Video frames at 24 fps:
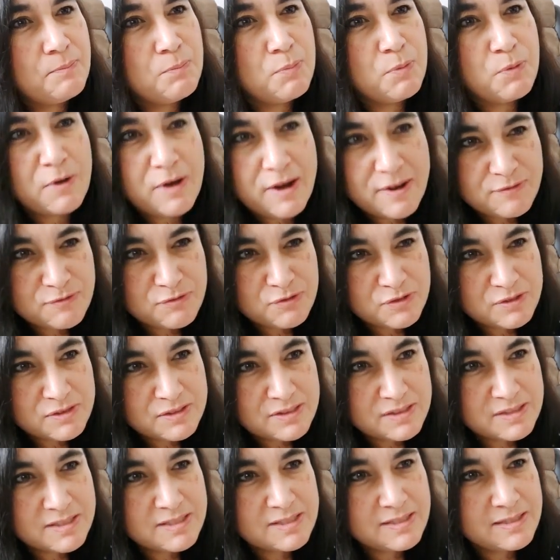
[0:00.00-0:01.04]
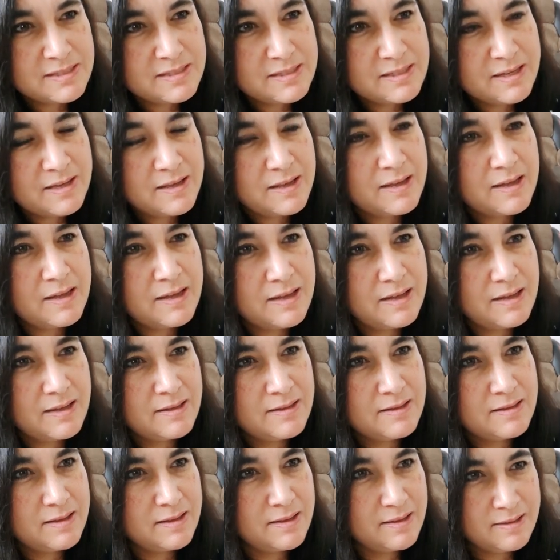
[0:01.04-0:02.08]
preference,
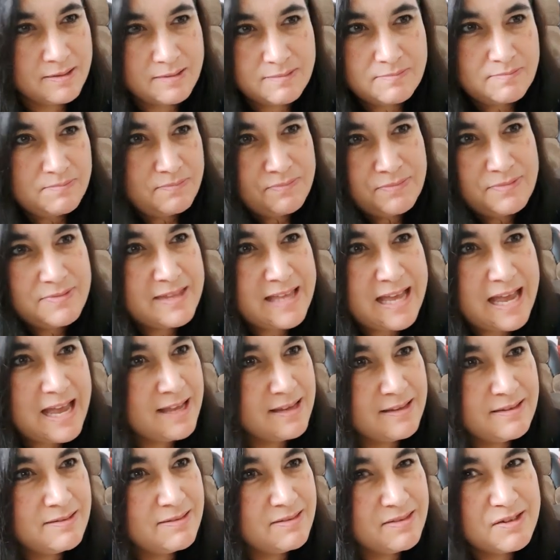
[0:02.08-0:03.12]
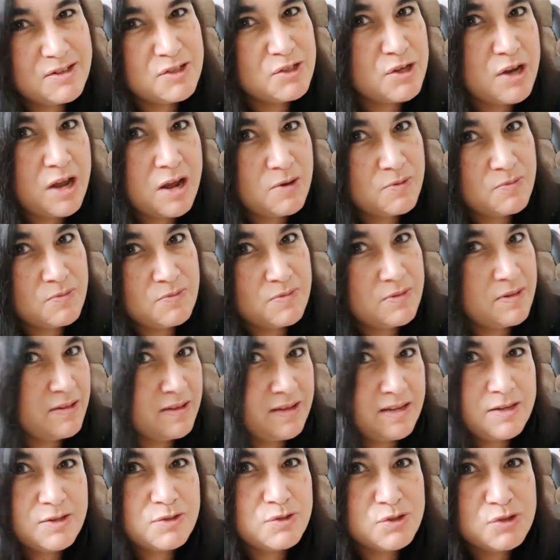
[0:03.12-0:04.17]
then they're not
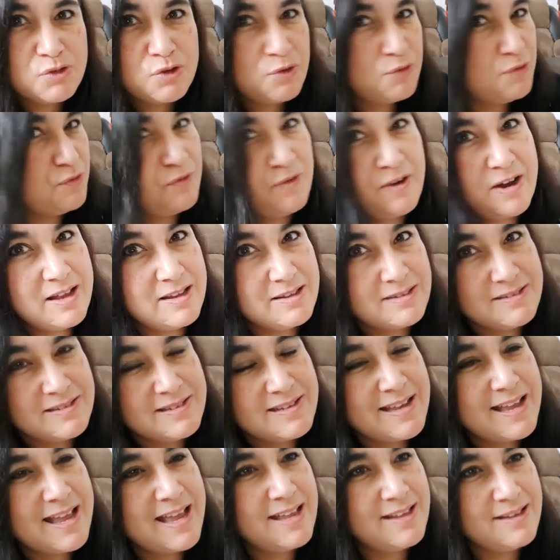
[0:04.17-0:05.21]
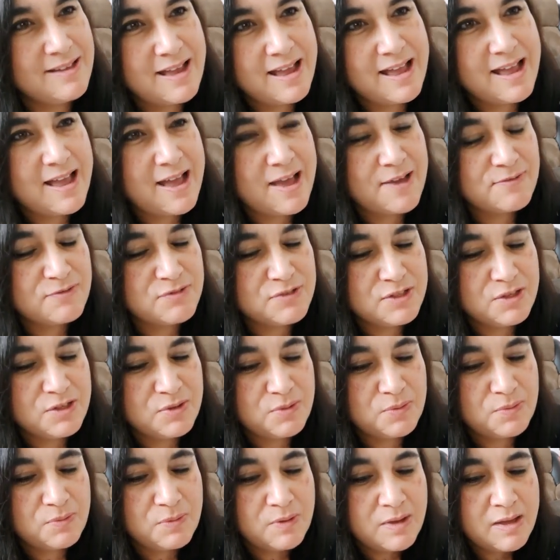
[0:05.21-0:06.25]
really a true friend. And I have
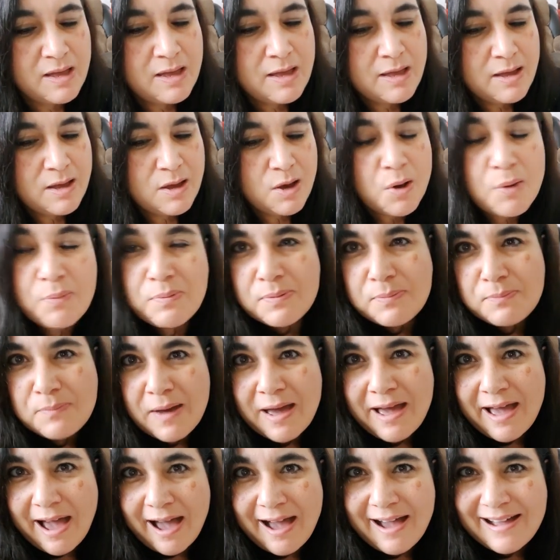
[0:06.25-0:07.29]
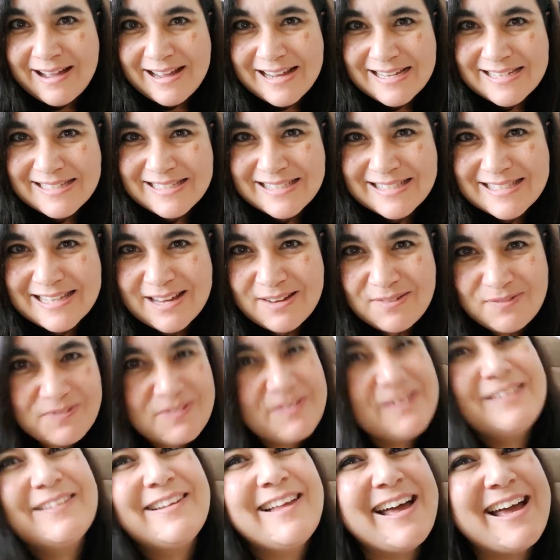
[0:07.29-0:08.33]
to open my eyes and
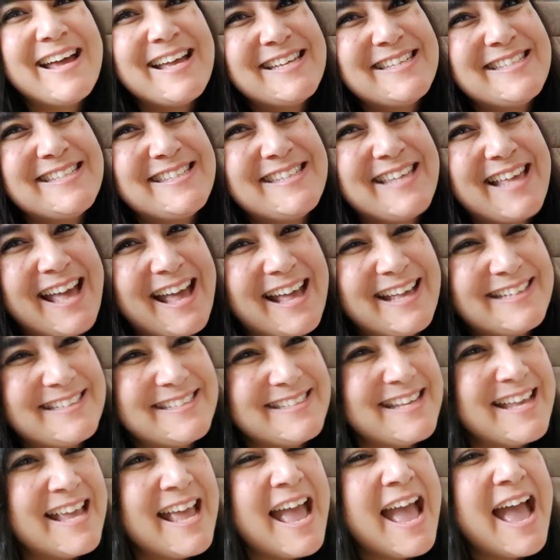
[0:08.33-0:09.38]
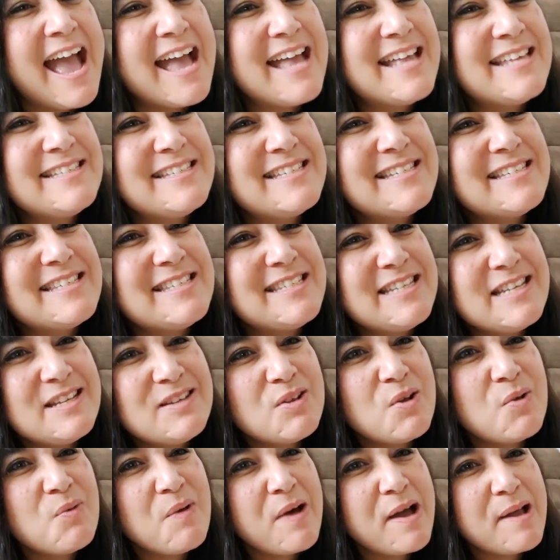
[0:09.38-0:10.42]
realize that. And just, you
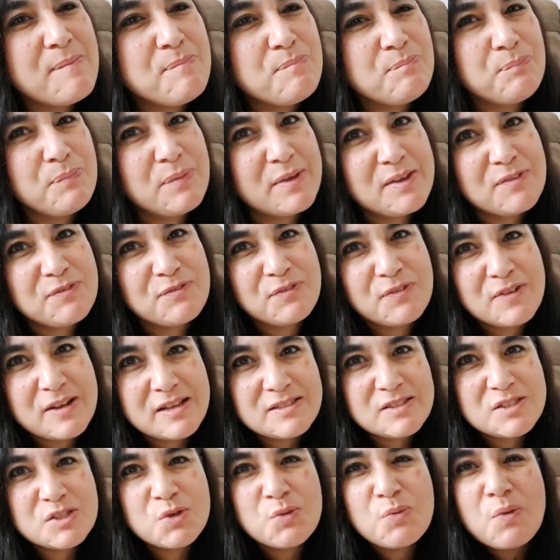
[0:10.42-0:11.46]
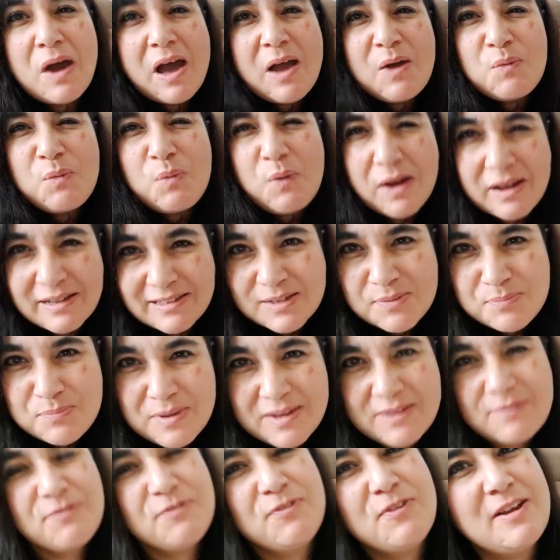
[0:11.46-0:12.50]
know what, be friends who I want to
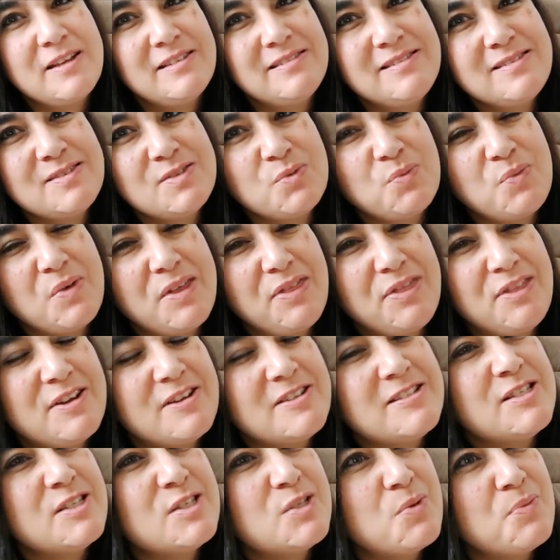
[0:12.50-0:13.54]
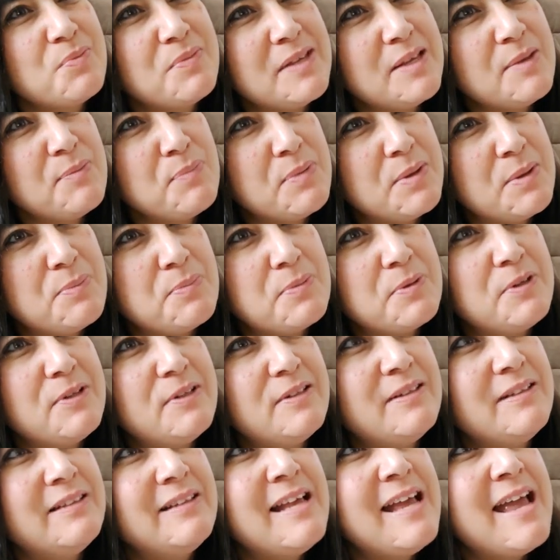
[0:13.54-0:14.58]
be friends with. There are so many
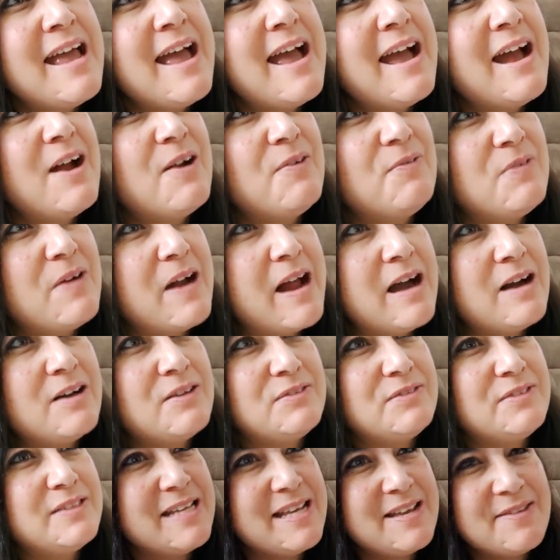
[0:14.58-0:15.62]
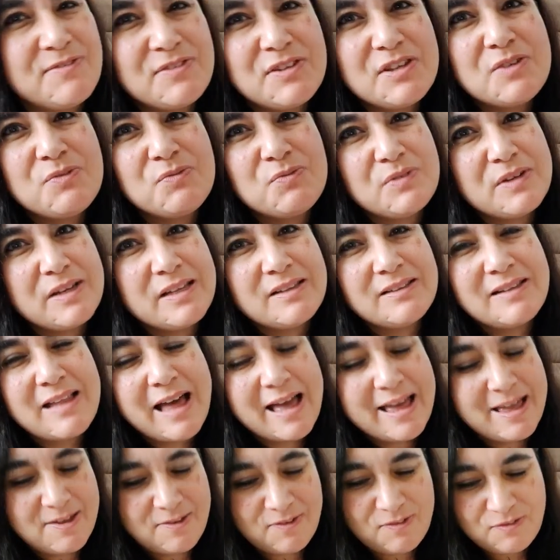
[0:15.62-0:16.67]
people around, even in real
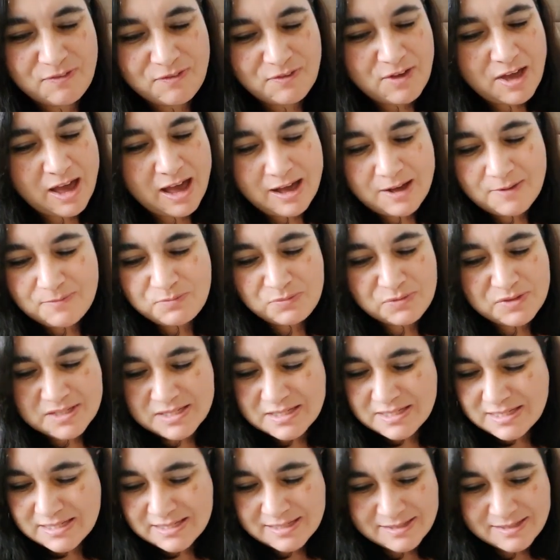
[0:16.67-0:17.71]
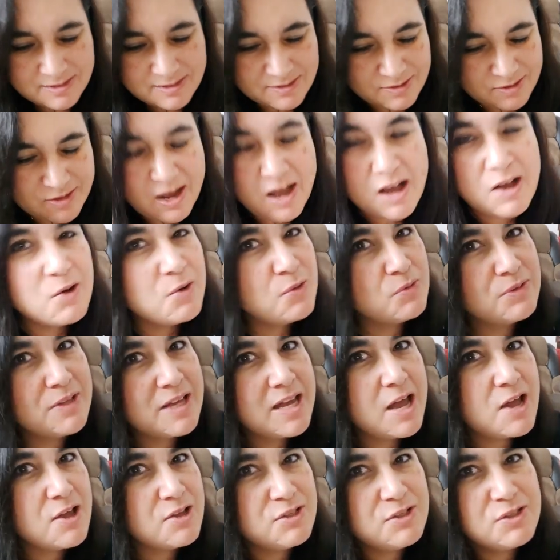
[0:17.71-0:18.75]
life. This not
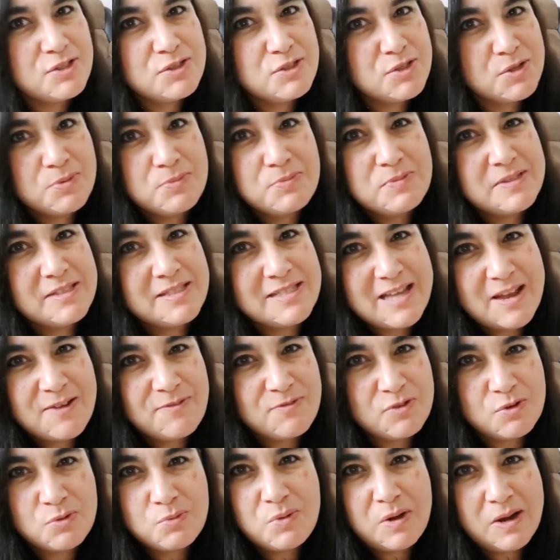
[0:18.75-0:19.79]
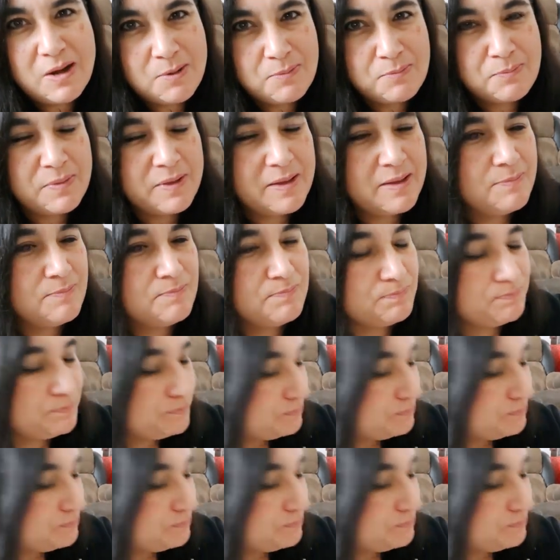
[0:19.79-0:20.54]
only on YouTube, it's everywhere, but